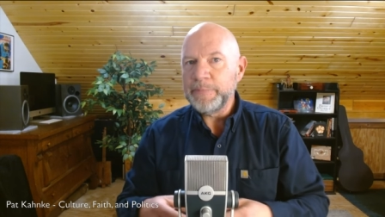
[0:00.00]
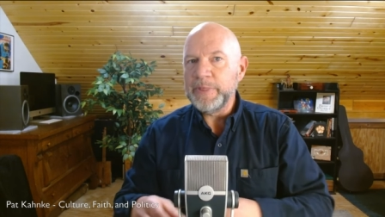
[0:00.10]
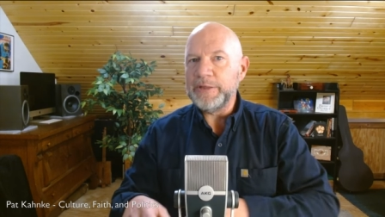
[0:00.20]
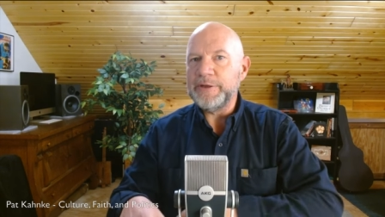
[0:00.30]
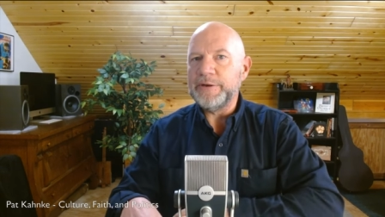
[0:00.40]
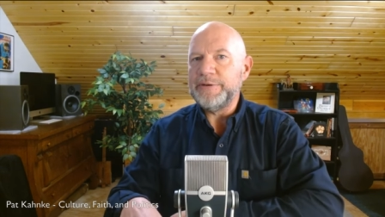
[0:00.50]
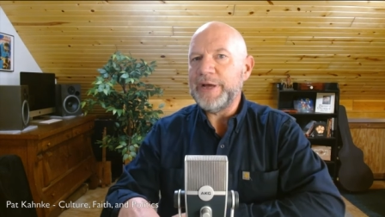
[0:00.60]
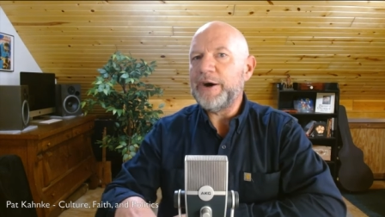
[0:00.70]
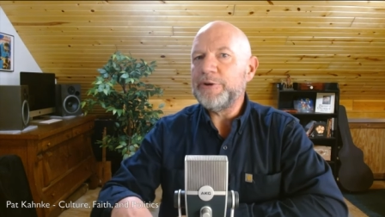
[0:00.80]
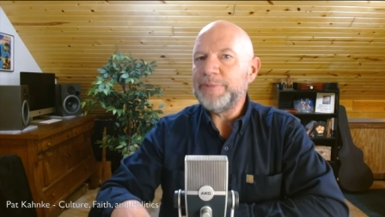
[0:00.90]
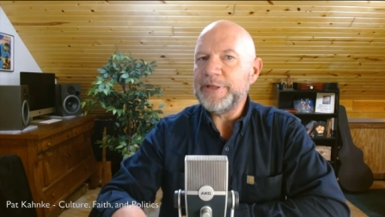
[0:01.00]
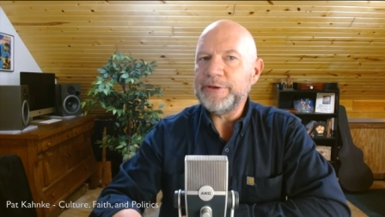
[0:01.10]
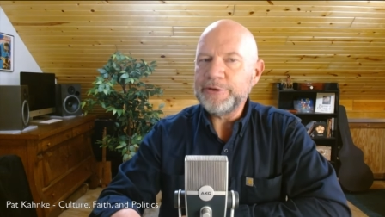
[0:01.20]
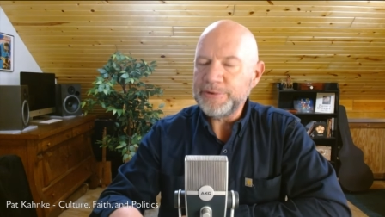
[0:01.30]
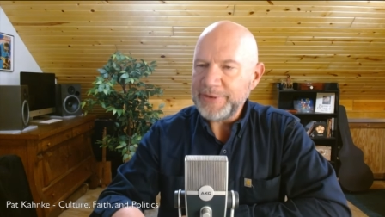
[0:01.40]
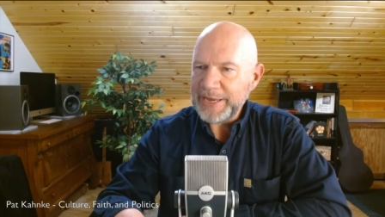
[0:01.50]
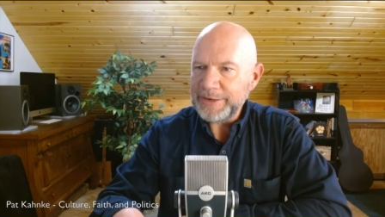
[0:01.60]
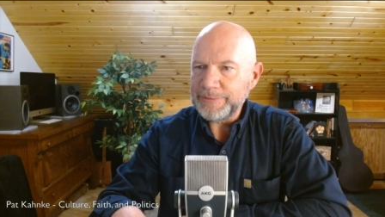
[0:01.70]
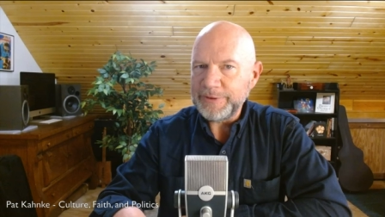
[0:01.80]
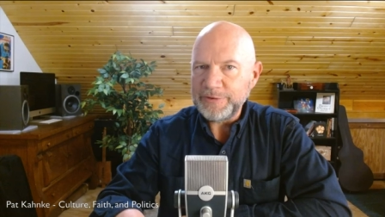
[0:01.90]
that they're endowed by their
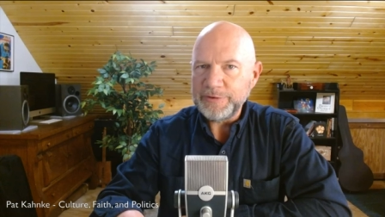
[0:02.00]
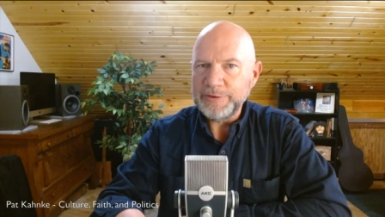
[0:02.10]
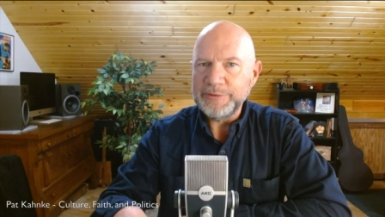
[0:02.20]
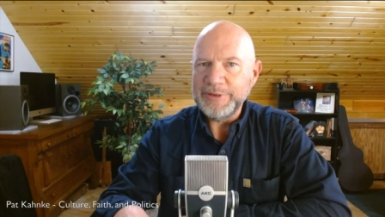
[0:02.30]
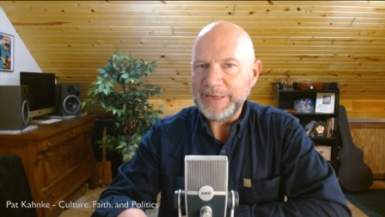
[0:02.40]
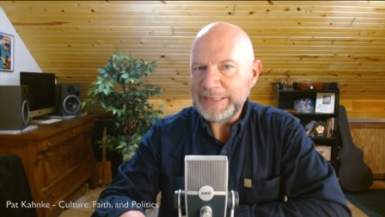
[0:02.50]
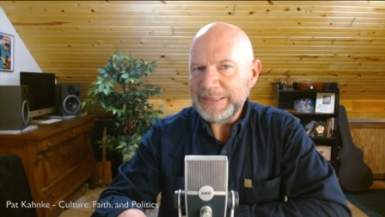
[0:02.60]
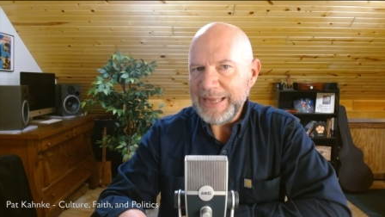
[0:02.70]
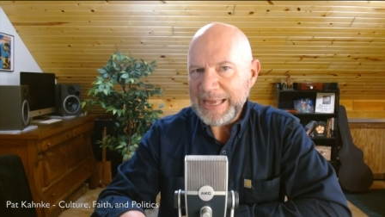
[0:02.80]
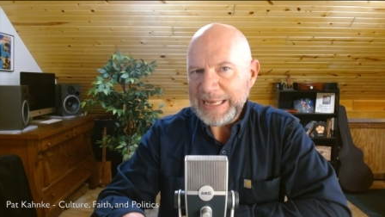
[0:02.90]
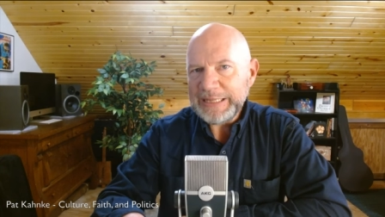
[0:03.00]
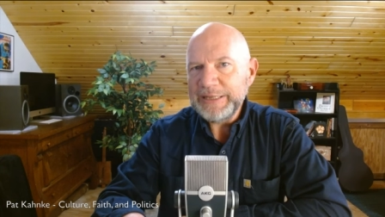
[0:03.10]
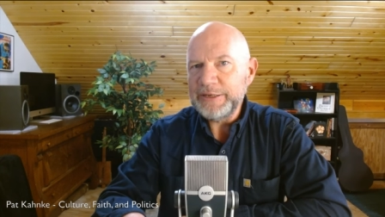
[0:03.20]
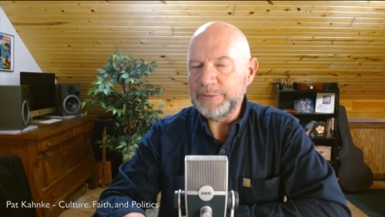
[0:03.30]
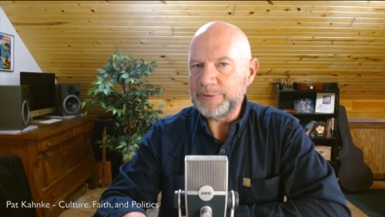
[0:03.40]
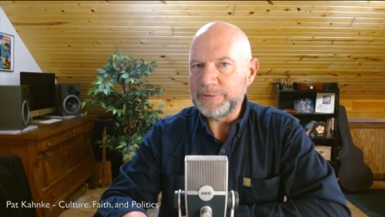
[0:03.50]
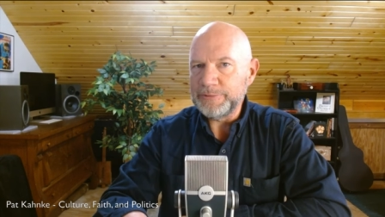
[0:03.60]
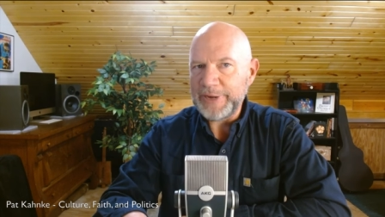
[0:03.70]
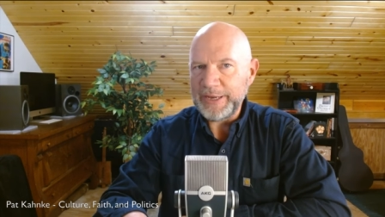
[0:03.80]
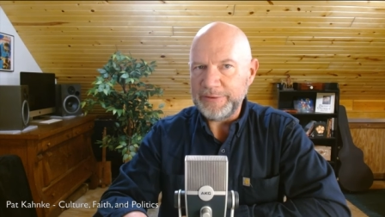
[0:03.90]
Creator with certain unalienable
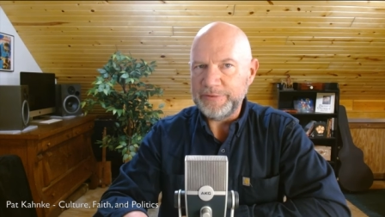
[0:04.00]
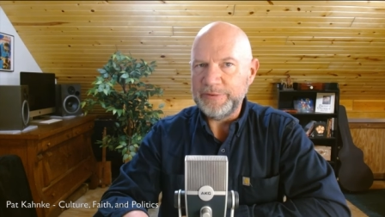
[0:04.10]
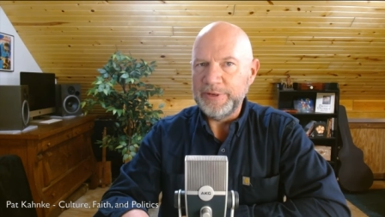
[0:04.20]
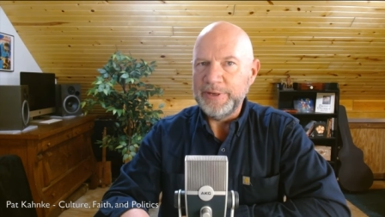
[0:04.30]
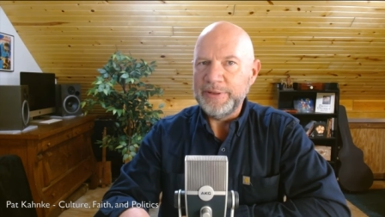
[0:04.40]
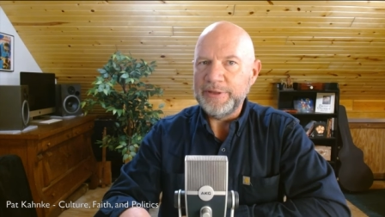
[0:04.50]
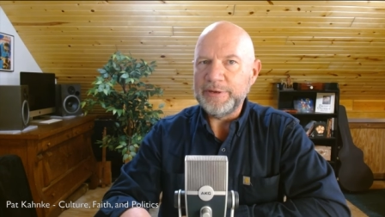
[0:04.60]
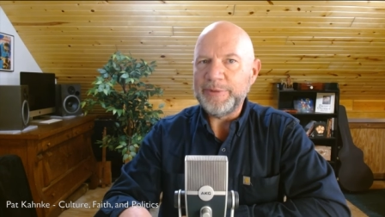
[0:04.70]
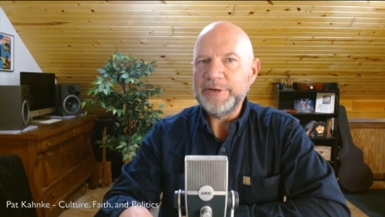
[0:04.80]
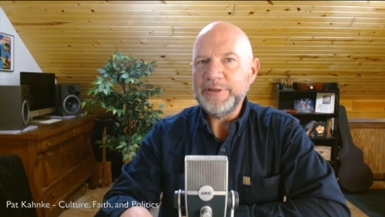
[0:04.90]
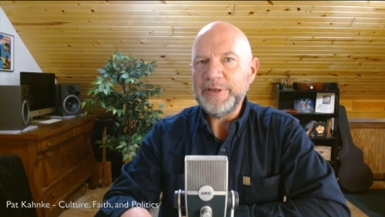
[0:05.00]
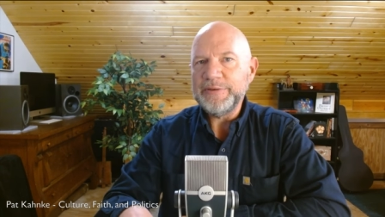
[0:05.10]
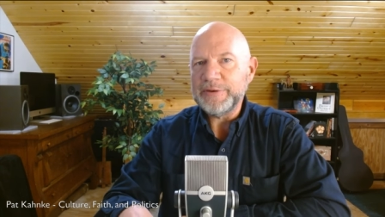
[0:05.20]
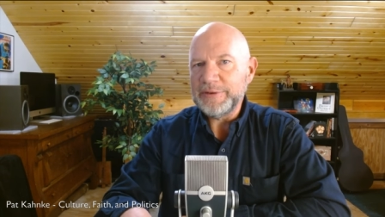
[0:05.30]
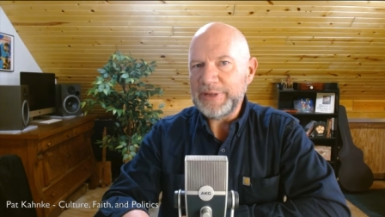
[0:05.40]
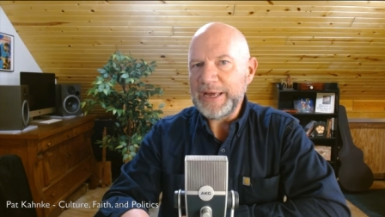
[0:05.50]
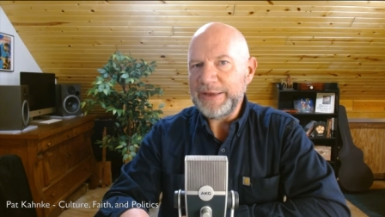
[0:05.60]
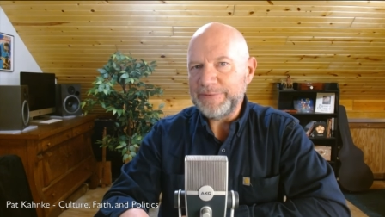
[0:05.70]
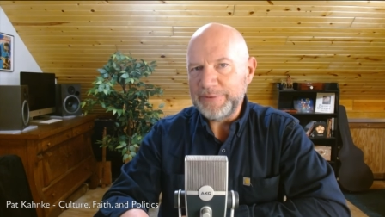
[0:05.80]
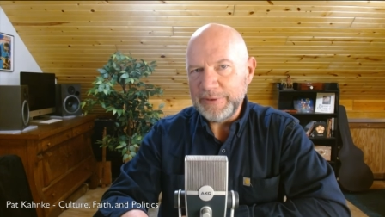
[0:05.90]
rights, that among these are
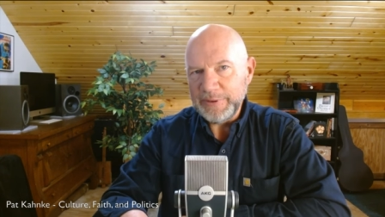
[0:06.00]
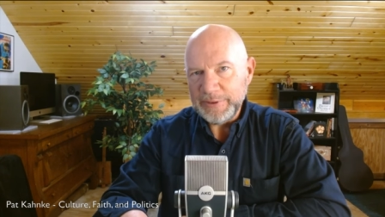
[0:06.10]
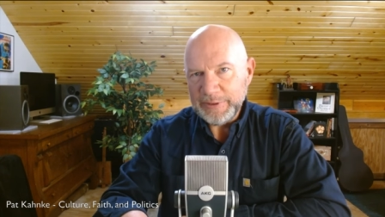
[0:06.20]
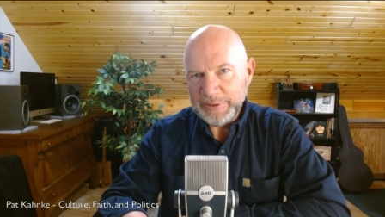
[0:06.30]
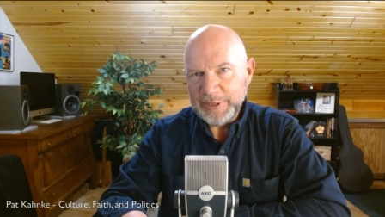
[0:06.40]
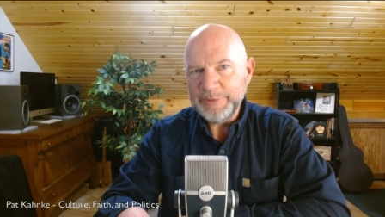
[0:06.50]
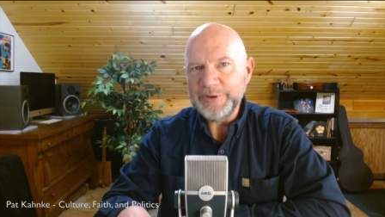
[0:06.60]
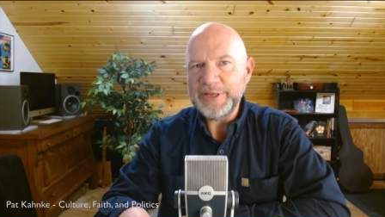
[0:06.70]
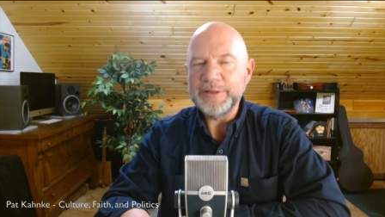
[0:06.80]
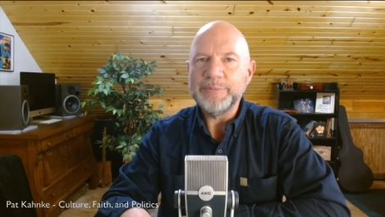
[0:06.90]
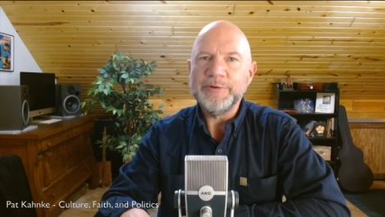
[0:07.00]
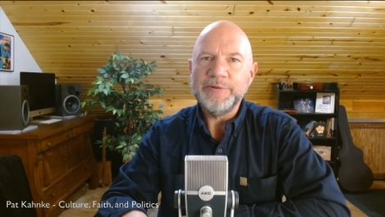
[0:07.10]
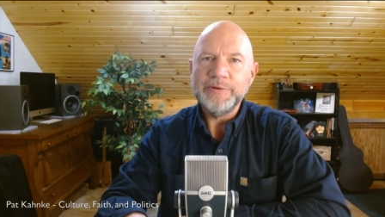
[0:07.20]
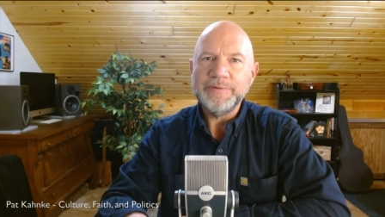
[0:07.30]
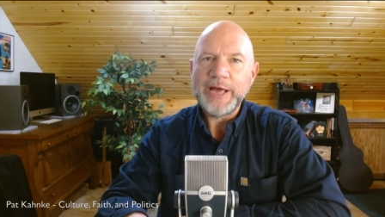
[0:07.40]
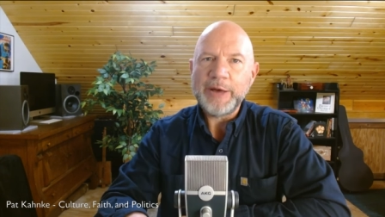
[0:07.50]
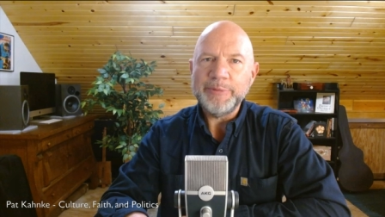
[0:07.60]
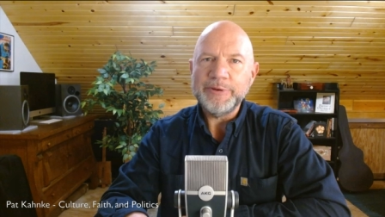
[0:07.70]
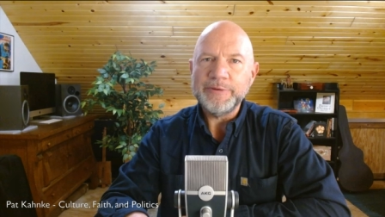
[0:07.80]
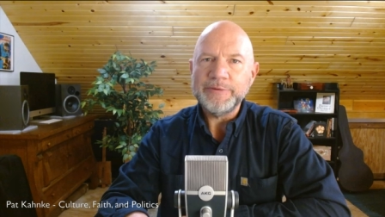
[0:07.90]
life, liberty, and the pursuit of
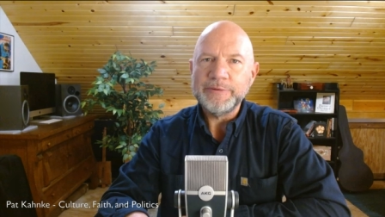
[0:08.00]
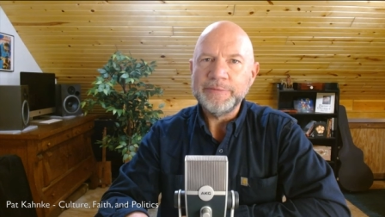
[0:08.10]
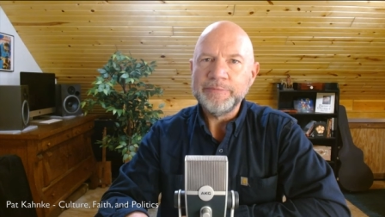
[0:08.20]
happiness.